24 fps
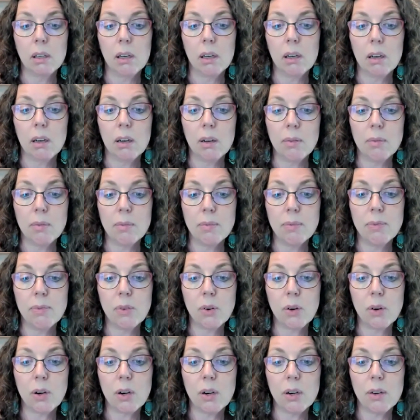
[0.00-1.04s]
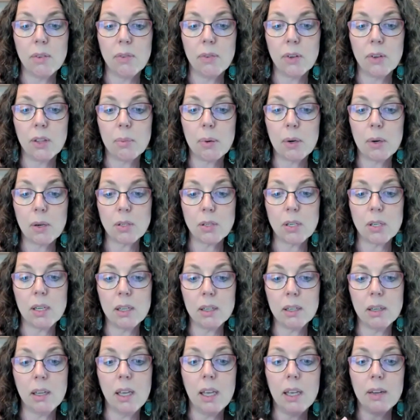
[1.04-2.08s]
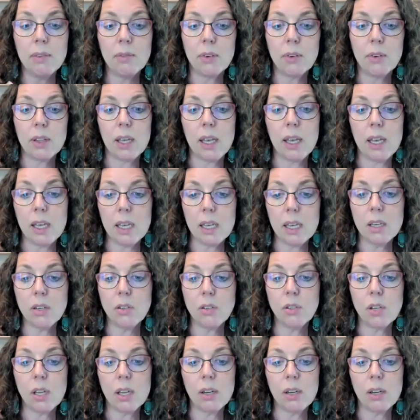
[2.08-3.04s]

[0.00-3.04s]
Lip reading: for the person and for the age,